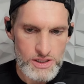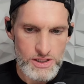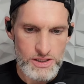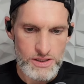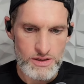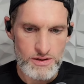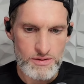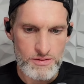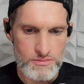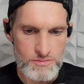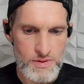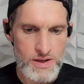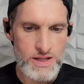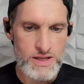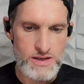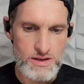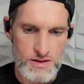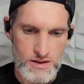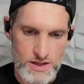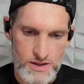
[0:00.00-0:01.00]

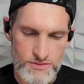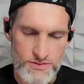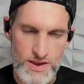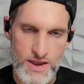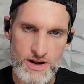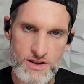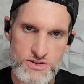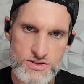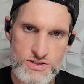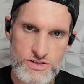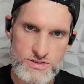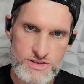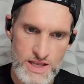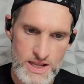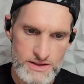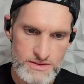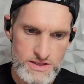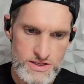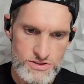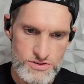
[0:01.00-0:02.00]
many advantages
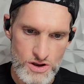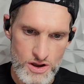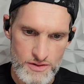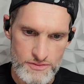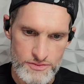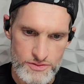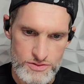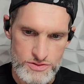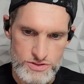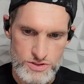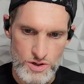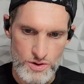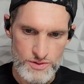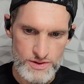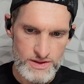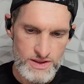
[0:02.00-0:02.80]
that these offer. So